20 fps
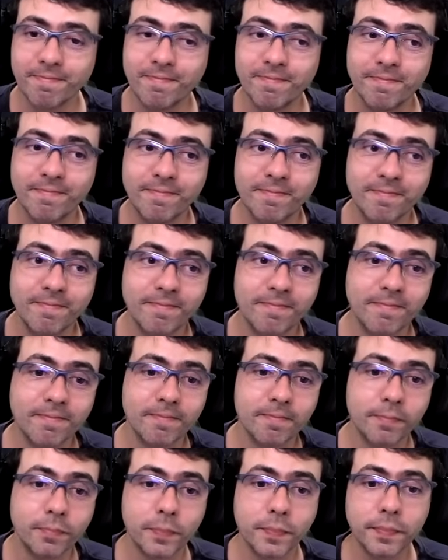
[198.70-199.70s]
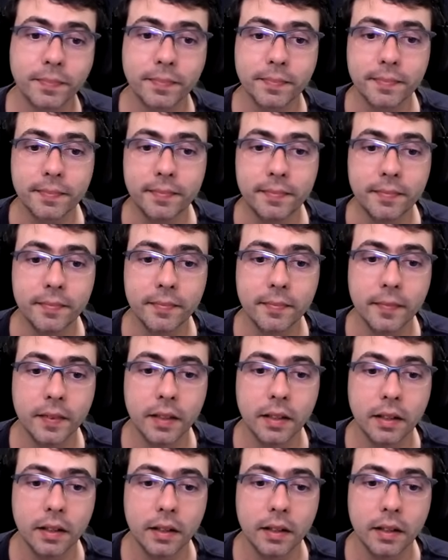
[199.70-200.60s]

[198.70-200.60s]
(silence)